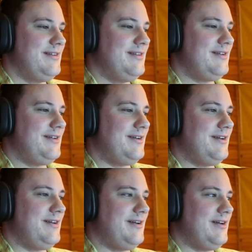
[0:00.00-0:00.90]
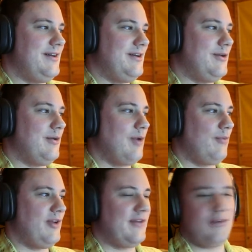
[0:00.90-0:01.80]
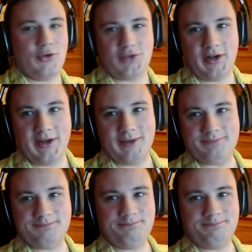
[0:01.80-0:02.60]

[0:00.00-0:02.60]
Well, hopefully I get this all straightened out.